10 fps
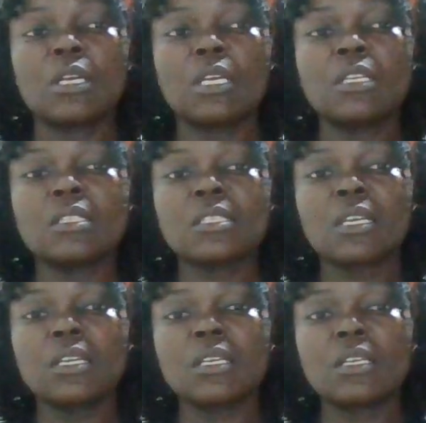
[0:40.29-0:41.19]
in
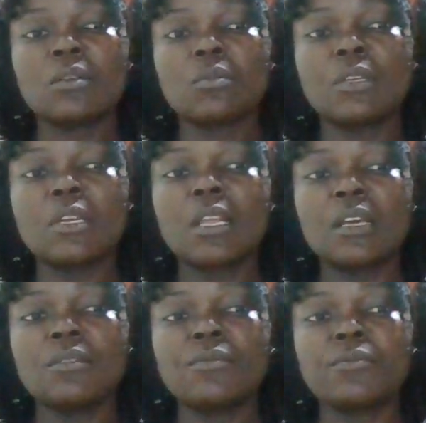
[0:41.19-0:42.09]
in
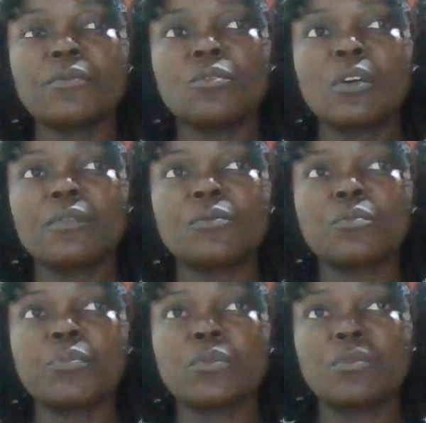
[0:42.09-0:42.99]
life you have to
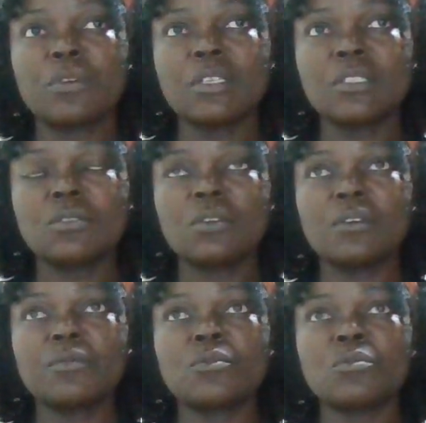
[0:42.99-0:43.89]
progress, you have